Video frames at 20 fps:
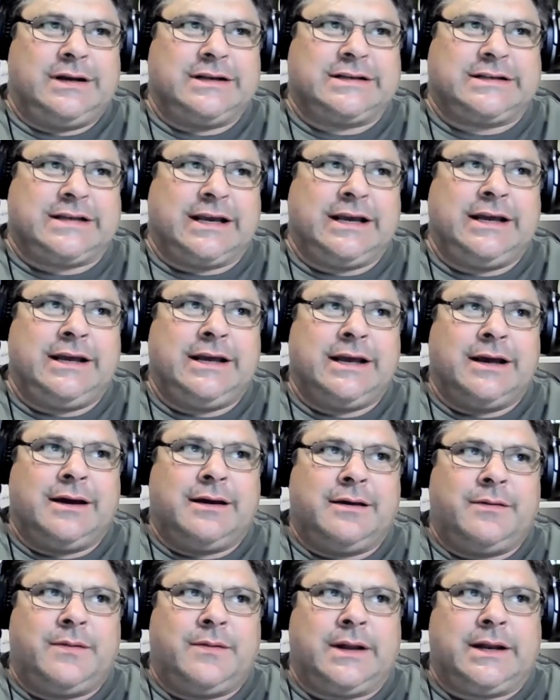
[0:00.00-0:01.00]
say
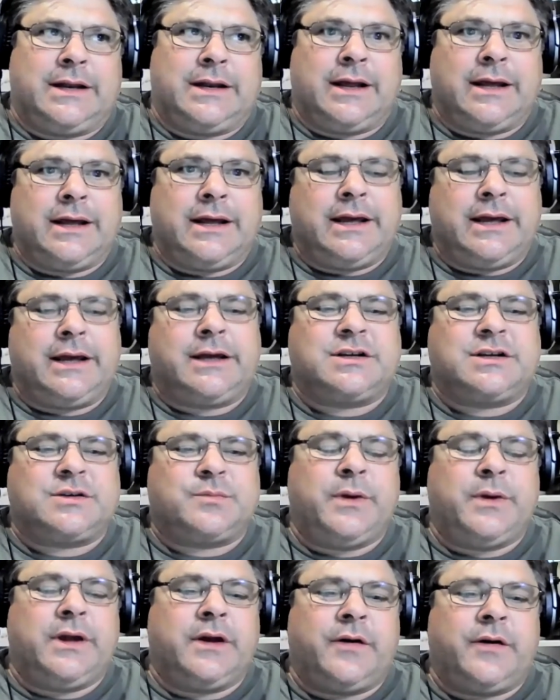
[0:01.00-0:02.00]
that they
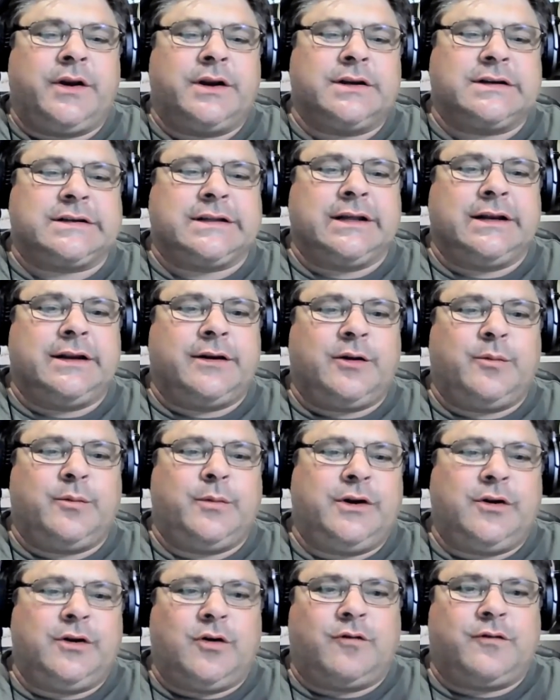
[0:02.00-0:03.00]
experienced a little
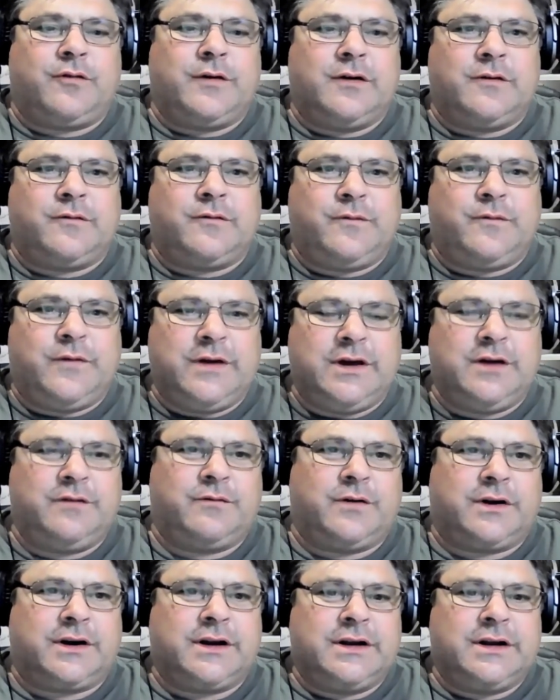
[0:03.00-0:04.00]
bit of a
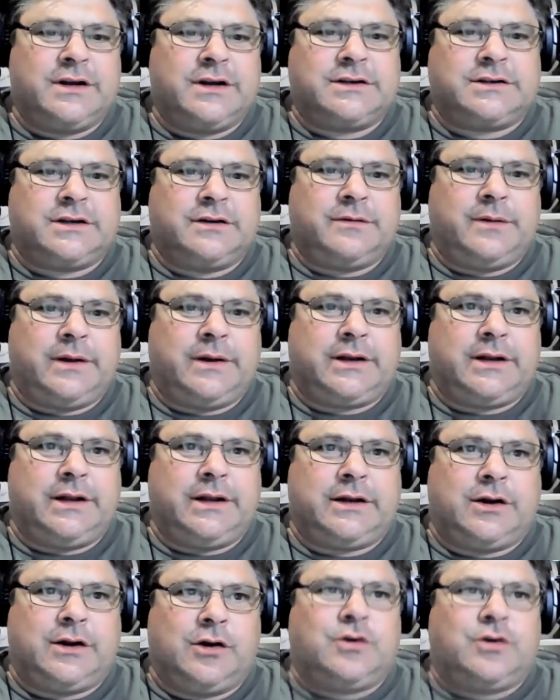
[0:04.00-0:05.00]
fever. So
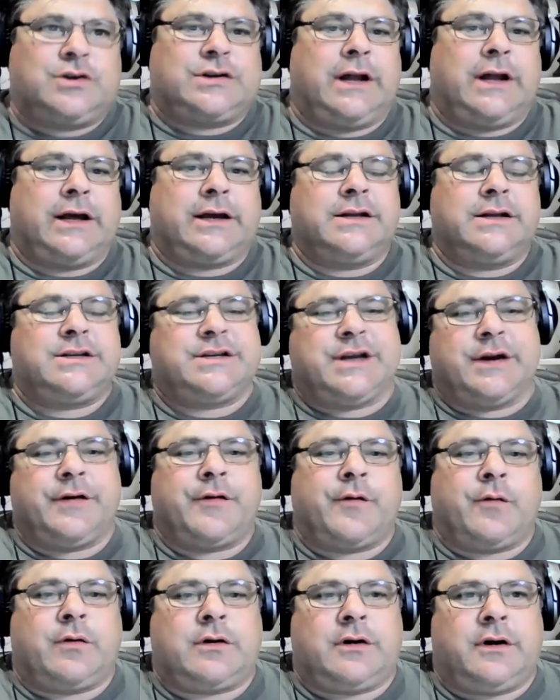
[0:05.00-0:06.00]
it looks like a
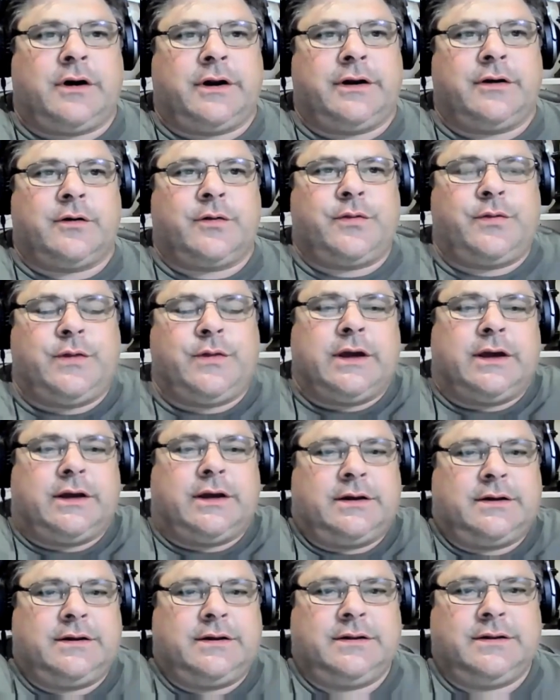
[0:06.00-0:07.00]
general kind of
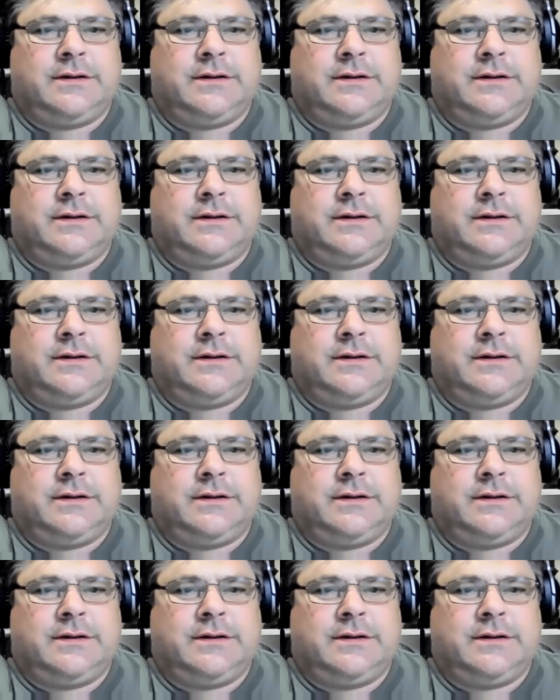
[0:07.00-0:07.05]
thing.